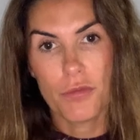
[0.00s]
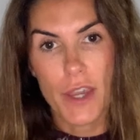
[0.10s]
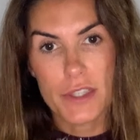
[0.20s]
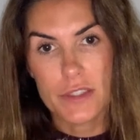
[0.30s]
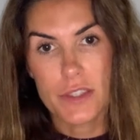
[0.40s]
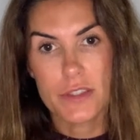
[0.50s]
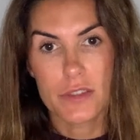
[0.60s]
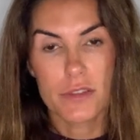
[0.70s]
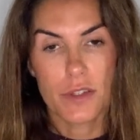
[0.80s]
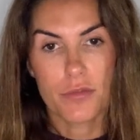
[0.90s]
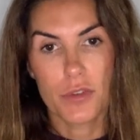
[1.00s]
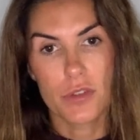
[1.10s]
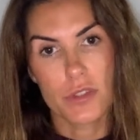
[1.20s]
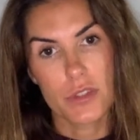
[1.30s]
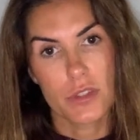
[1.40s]
phases and
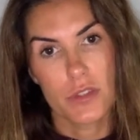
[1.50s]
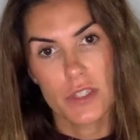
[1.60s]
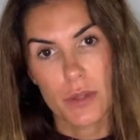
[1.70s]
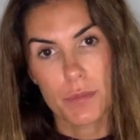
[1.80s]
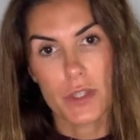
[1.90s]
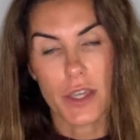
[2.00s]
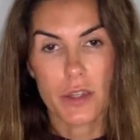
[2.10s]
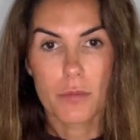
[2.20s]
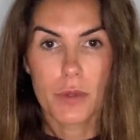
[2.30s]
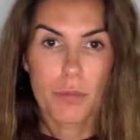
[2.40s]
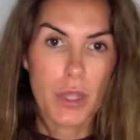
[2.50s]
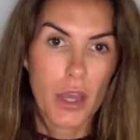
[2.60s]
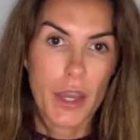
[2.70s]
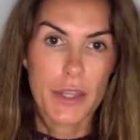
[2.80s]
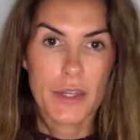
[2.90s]
different tips I can
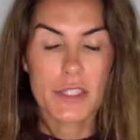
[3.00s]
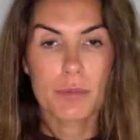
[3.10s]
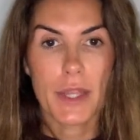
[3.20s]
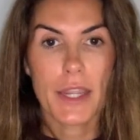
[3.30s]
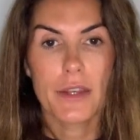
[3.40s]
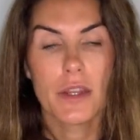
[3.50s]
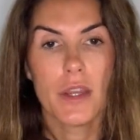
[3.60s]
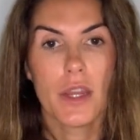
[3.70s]
apply and explain.